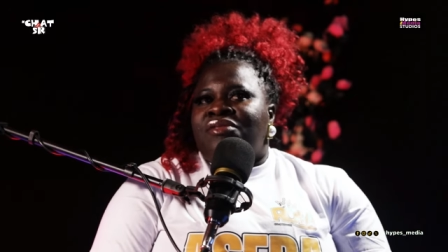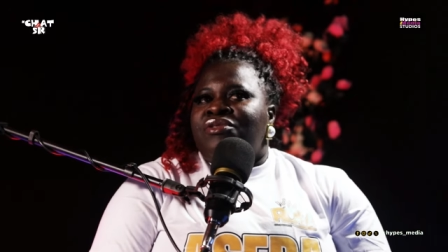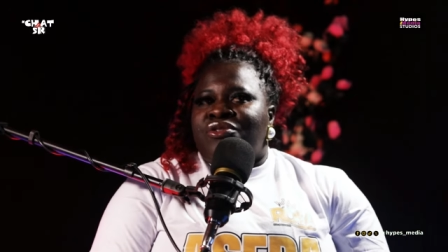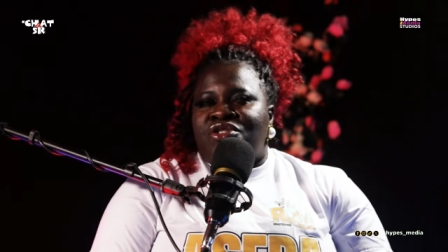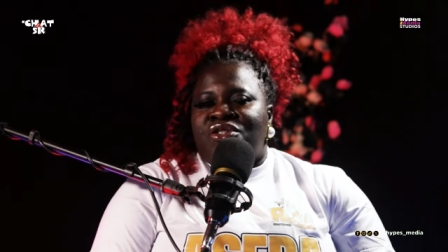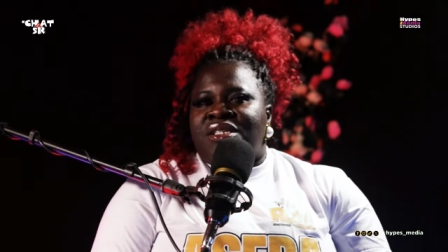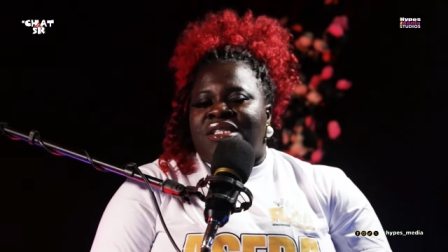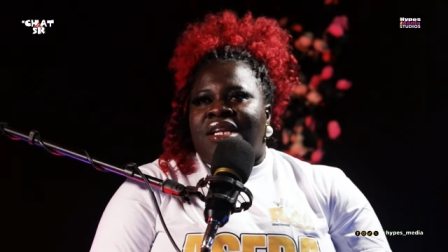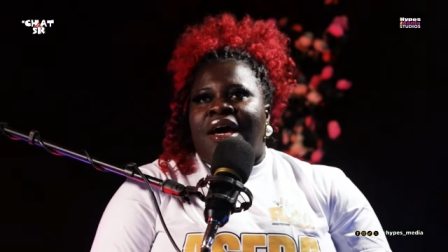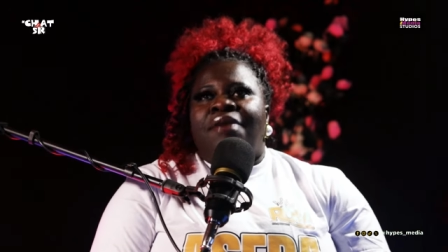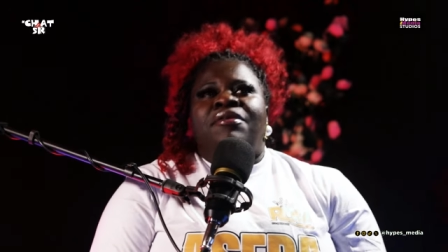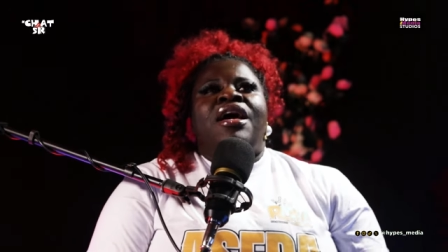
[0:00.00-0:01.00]
in New mm. Jersey
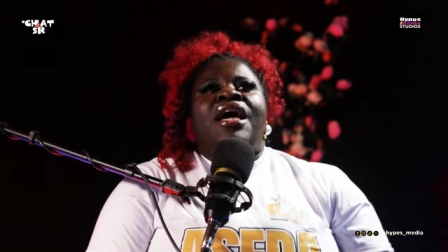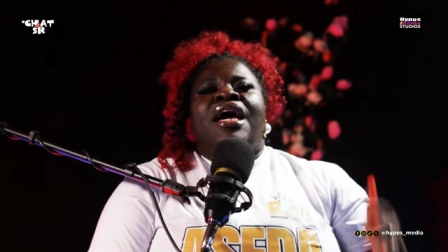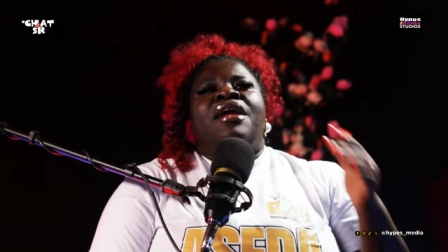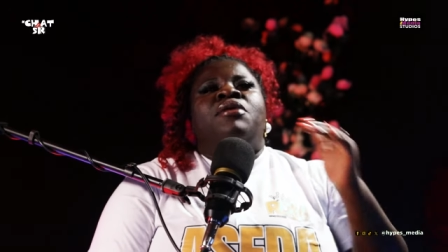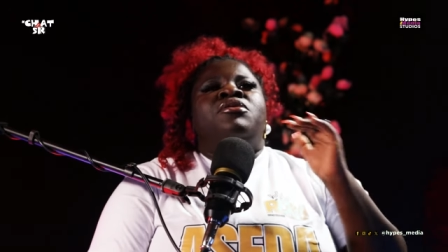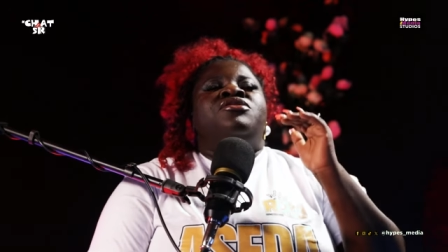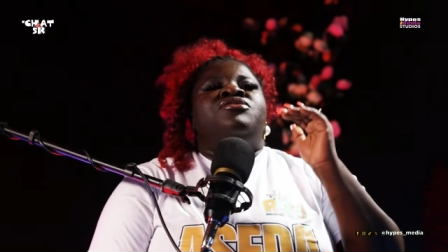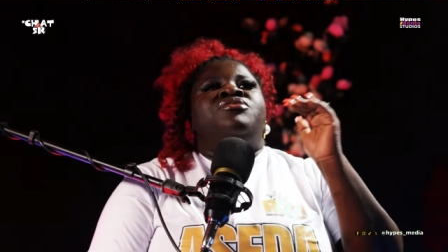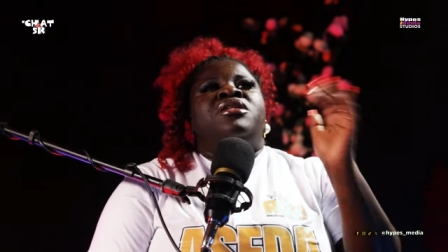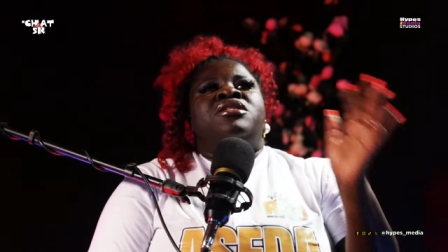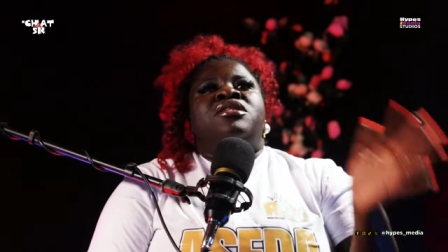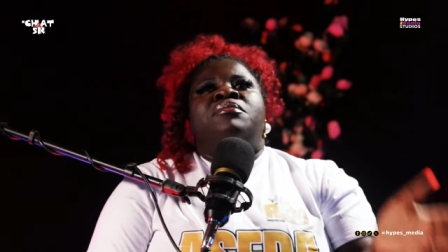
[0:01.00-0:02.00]
now, and I want to
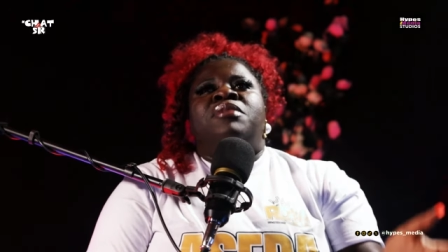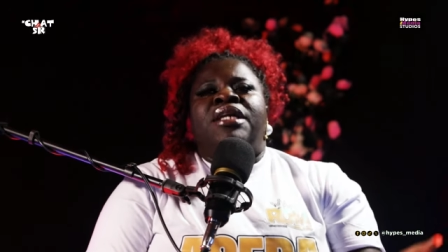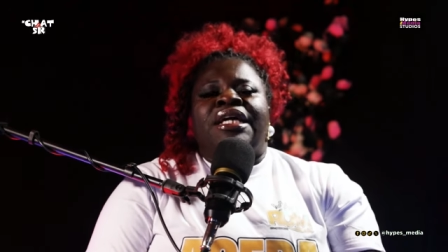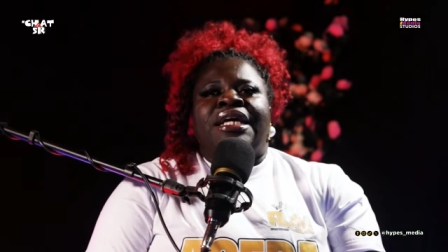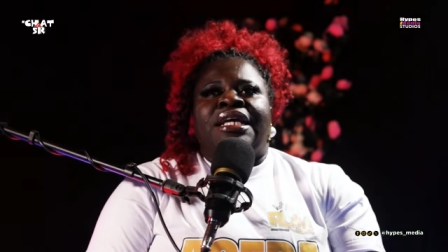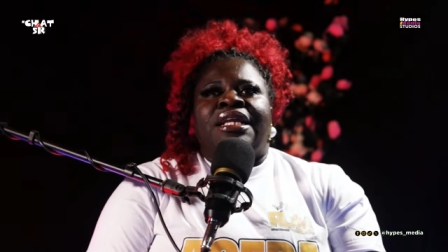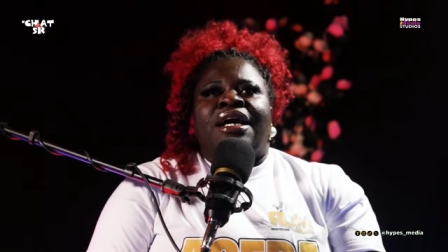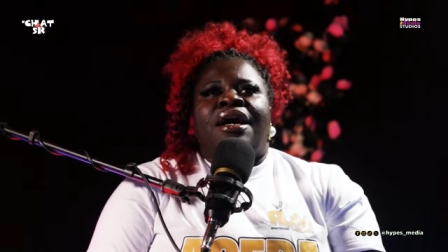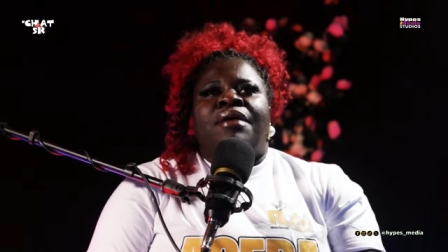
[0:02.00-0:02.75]
reach somebody in